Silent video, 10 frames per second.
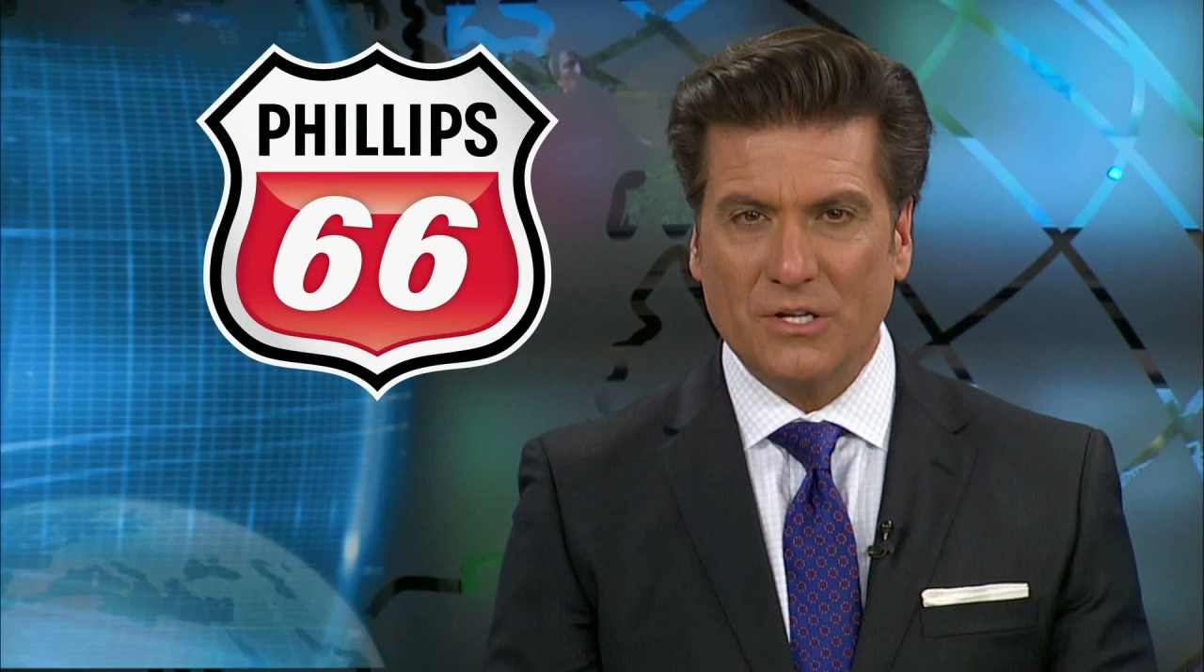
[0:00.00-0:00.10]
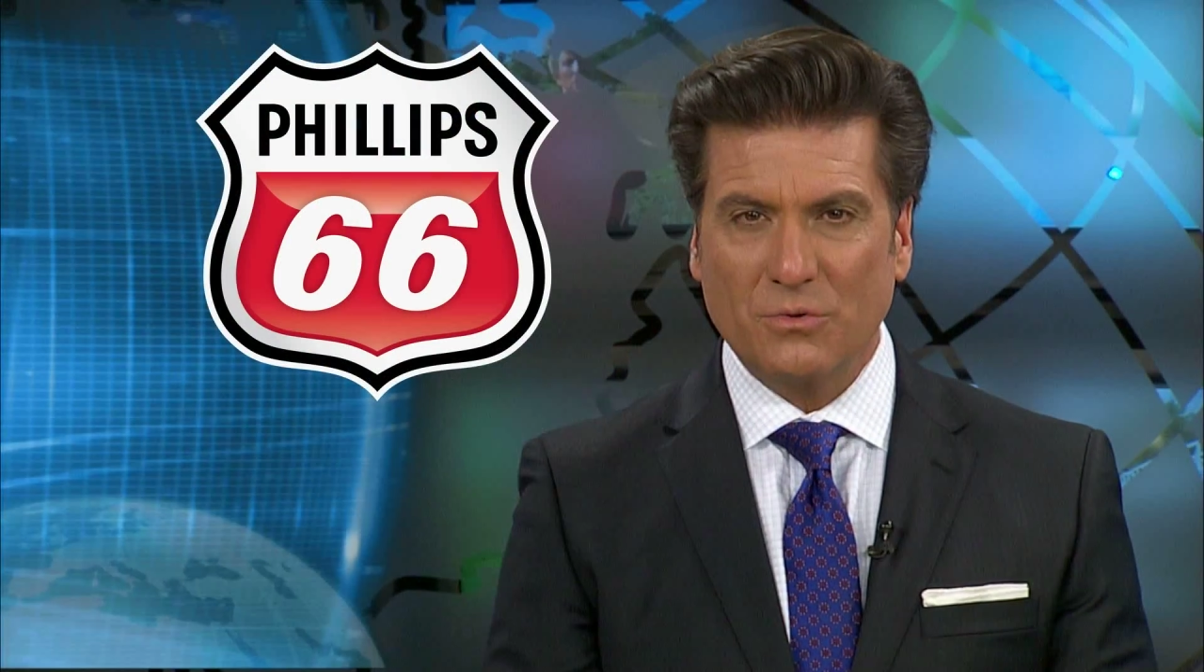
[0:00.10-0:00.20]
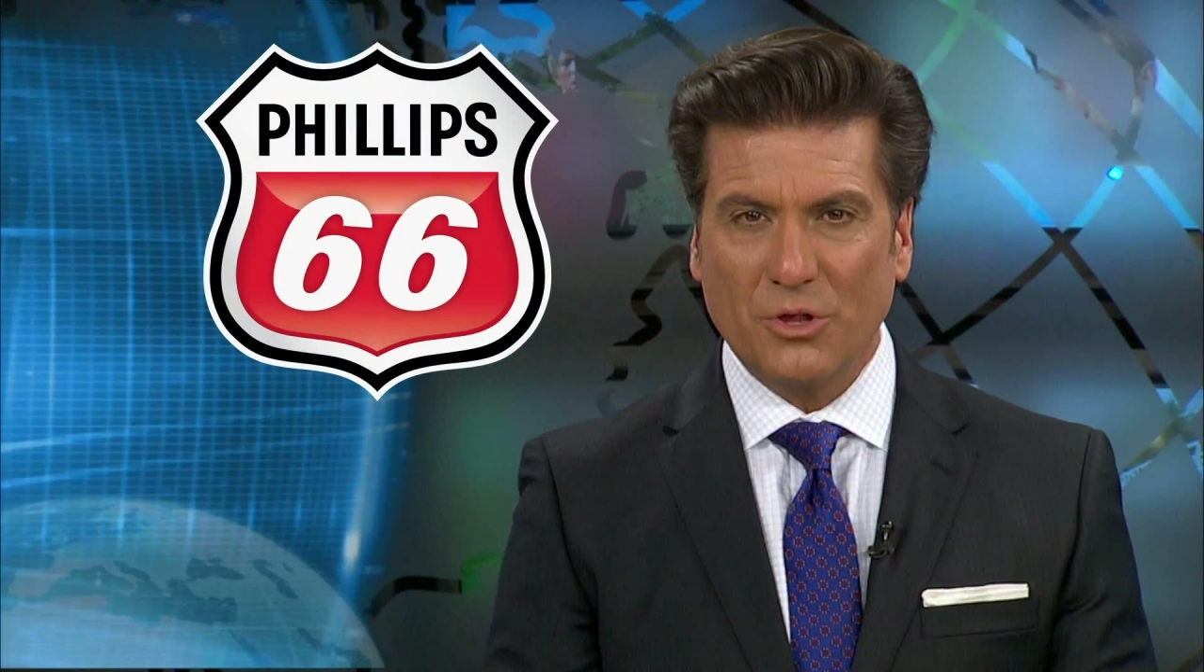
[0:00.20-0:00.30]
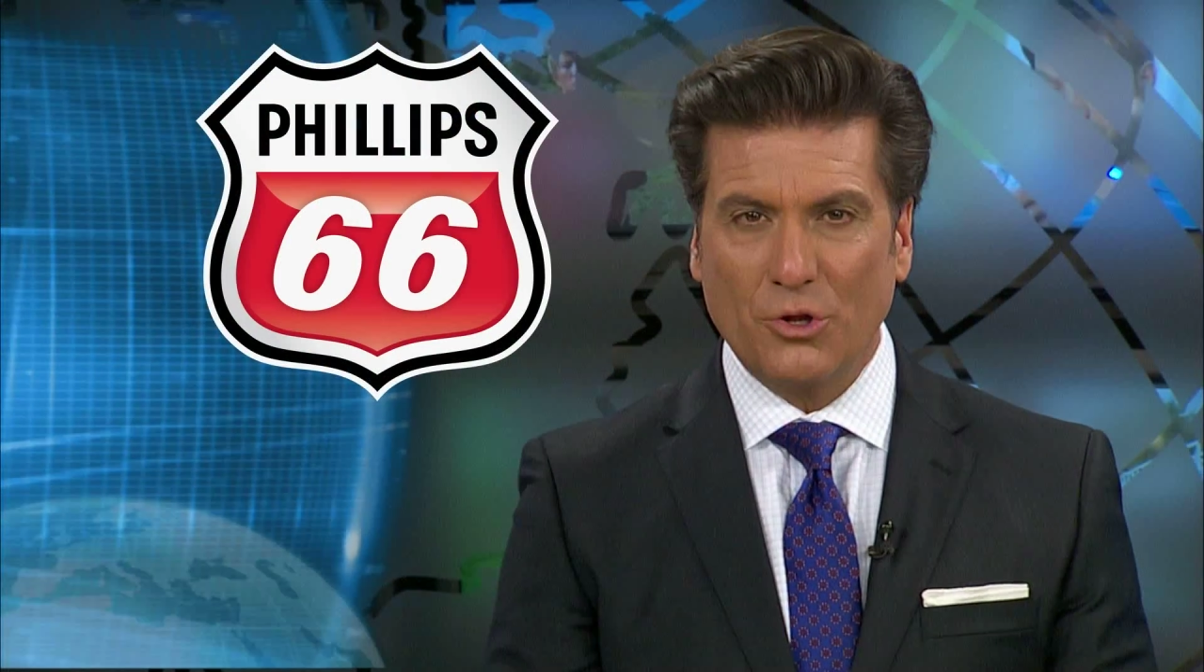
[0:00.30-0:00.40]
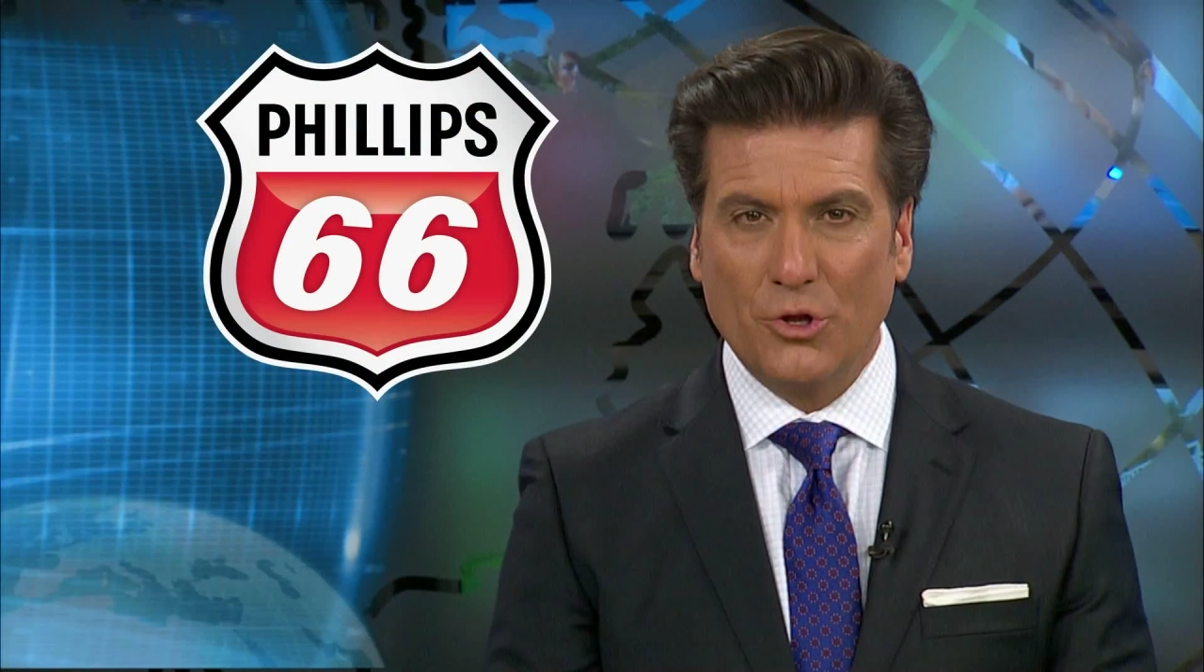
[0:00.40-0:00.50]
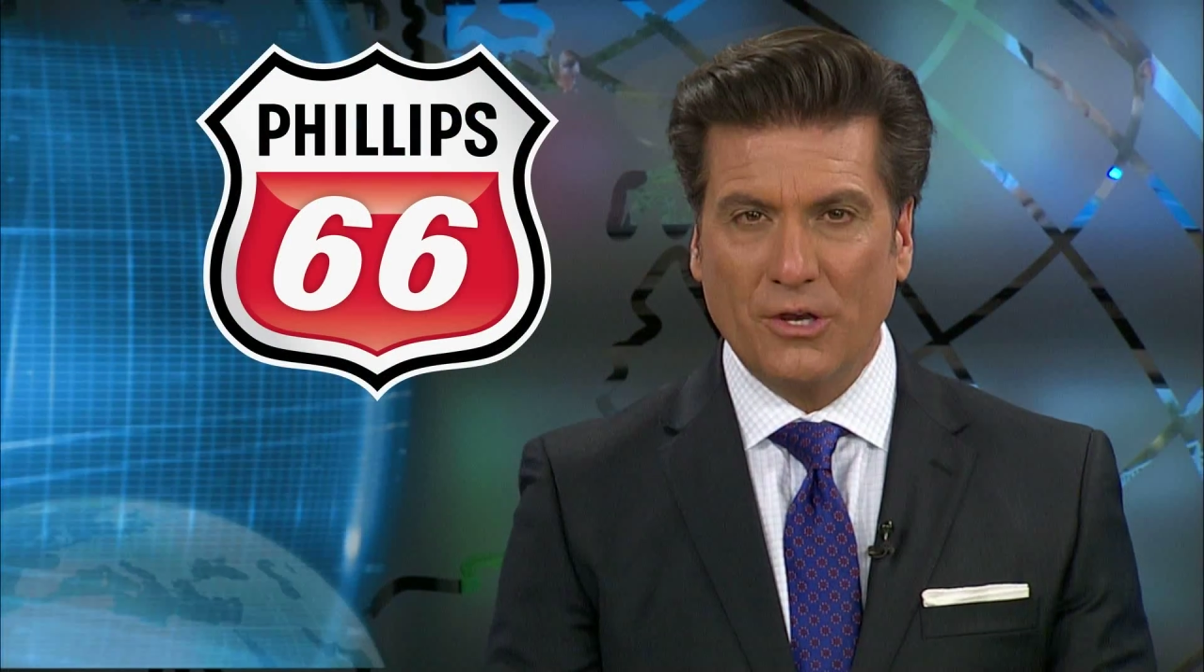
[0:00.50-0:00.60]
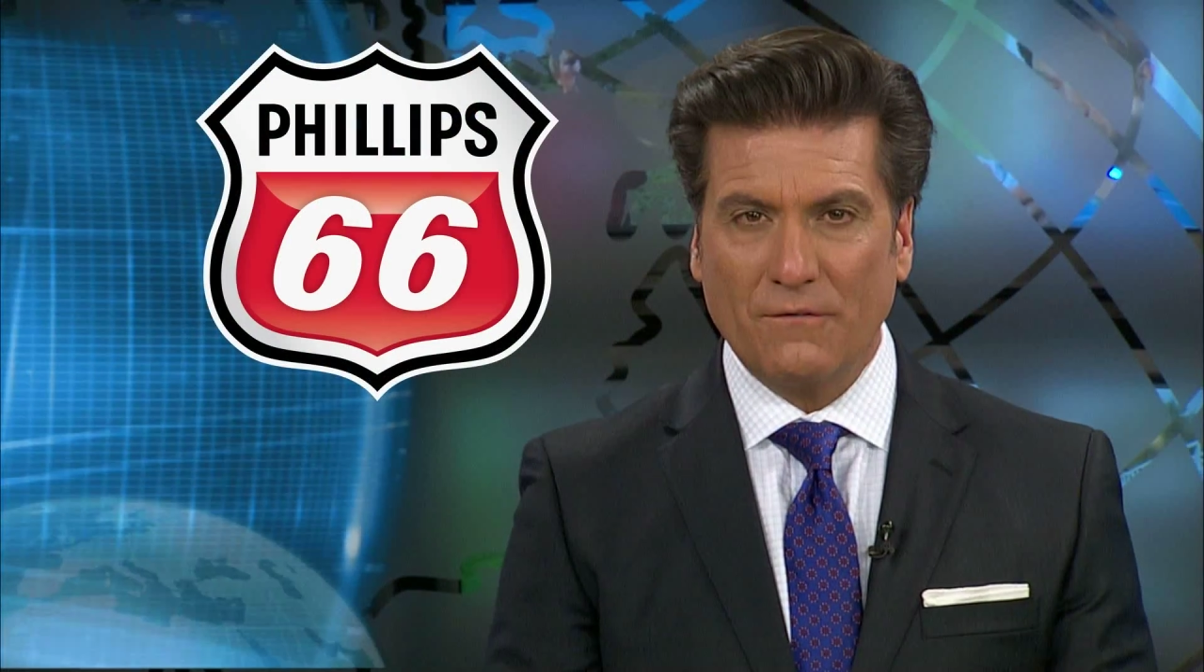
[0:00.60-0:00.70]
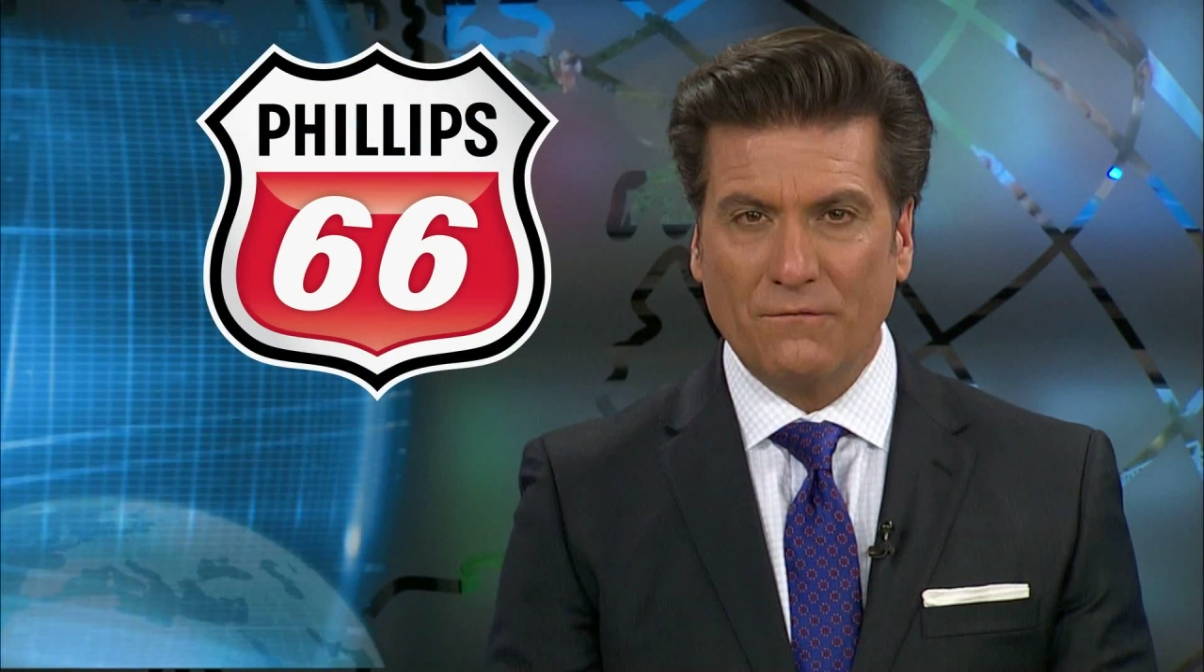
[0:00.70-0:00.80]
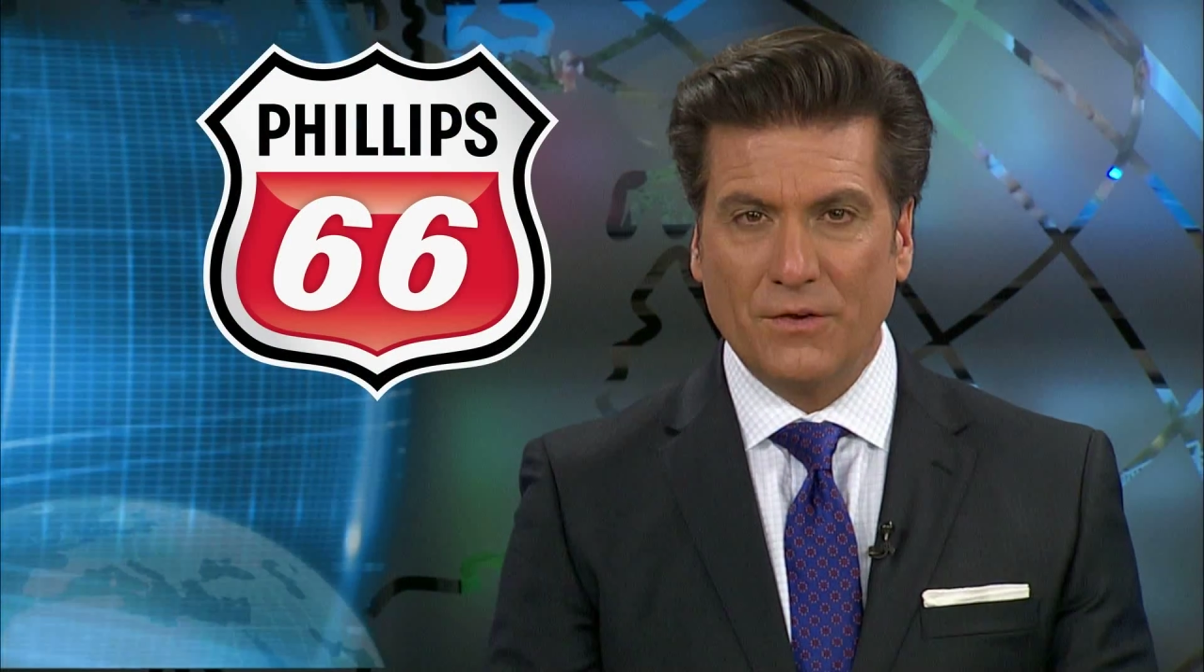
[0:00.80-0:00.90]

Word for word: us with a look at